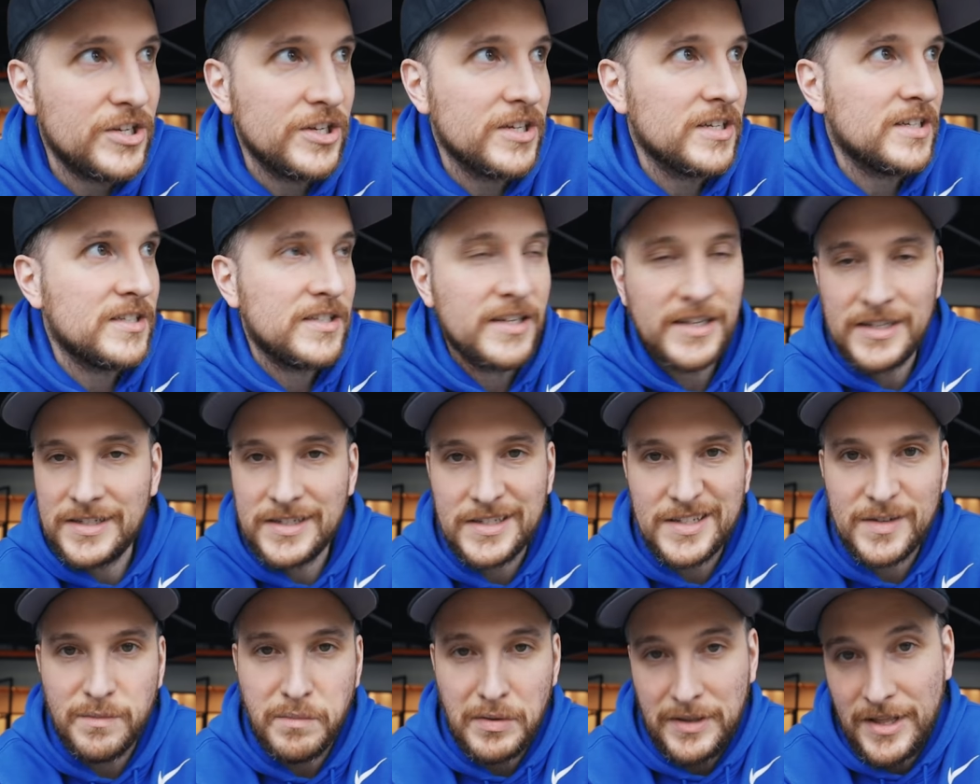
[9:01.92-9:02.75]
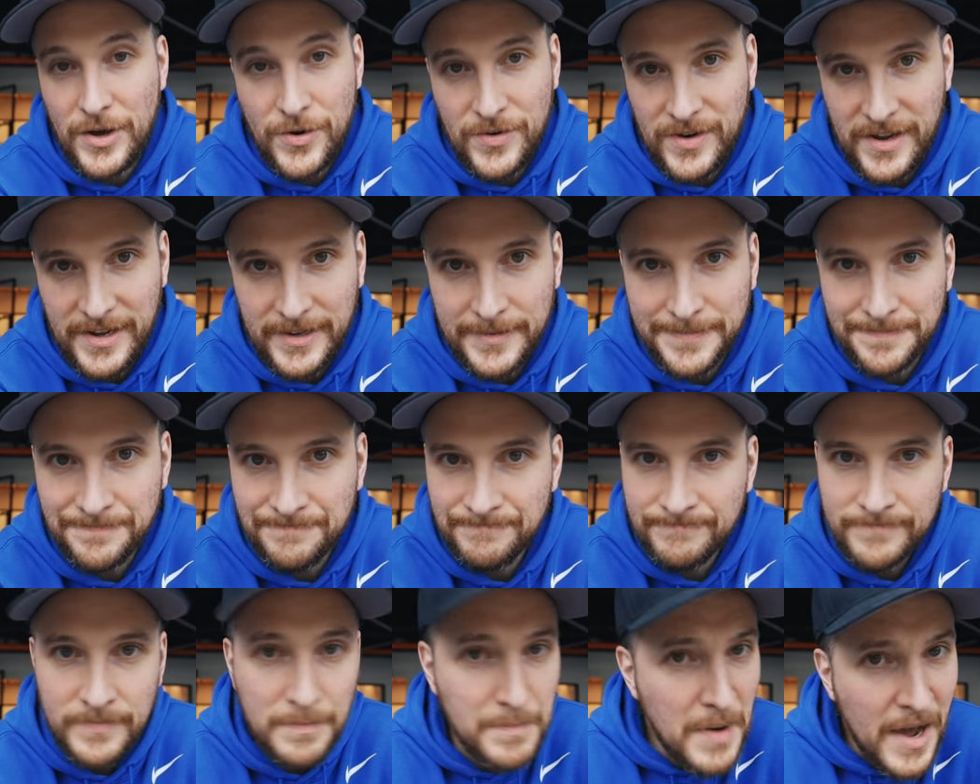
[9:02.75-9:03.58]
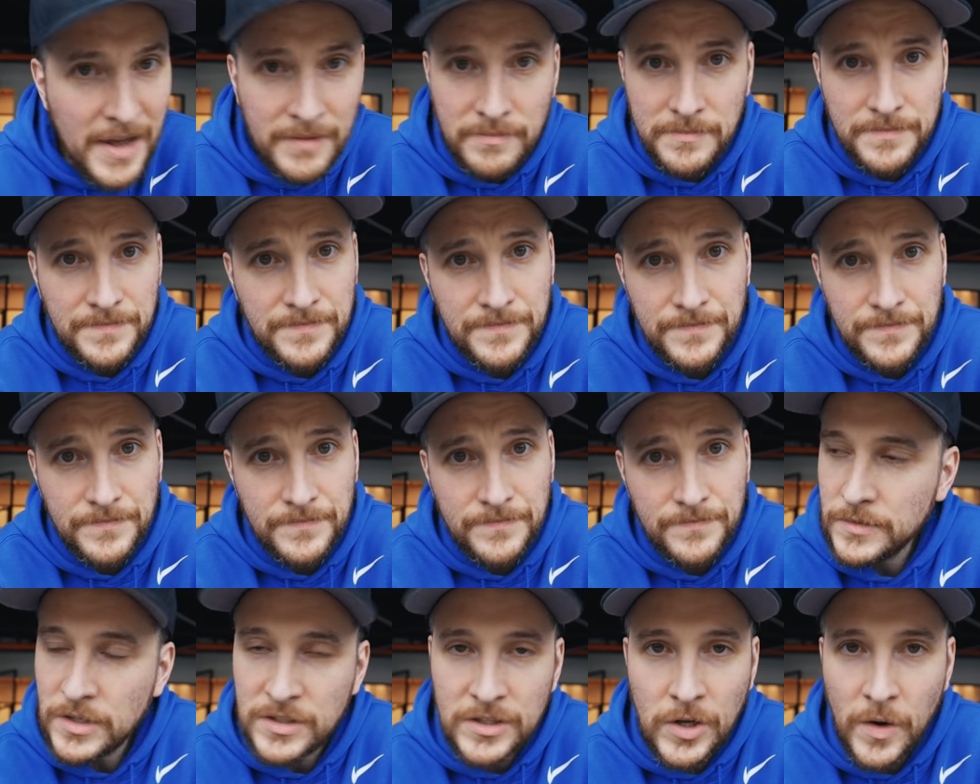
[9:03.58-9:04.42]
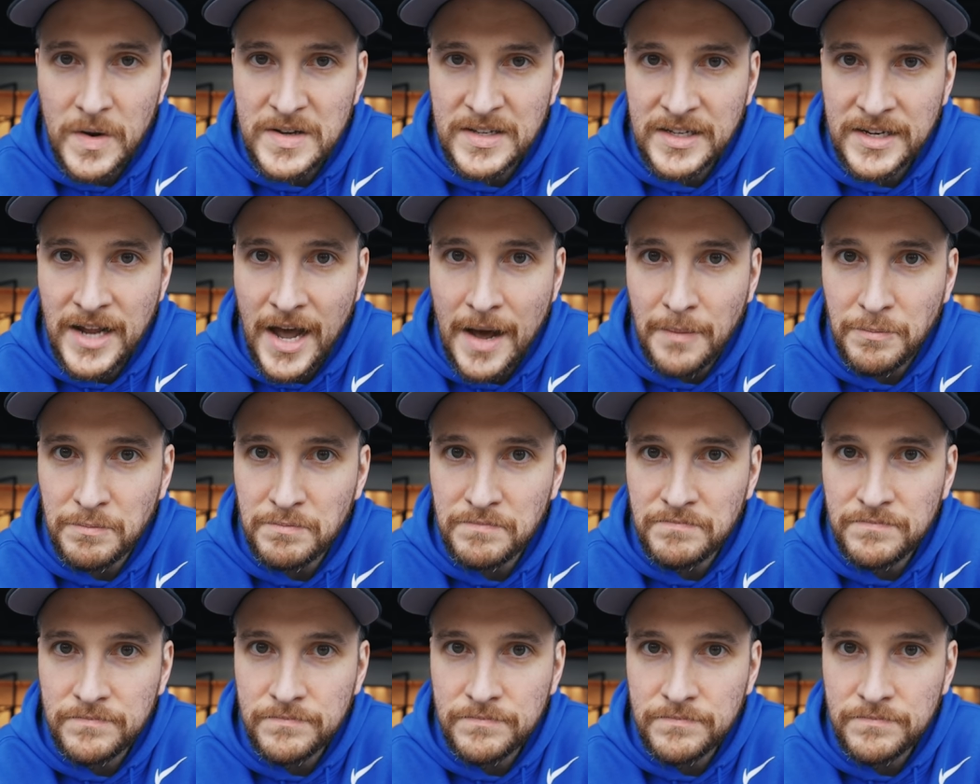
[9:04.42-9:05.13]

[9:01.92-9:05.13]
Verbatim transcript: just exploding. But there's always an up.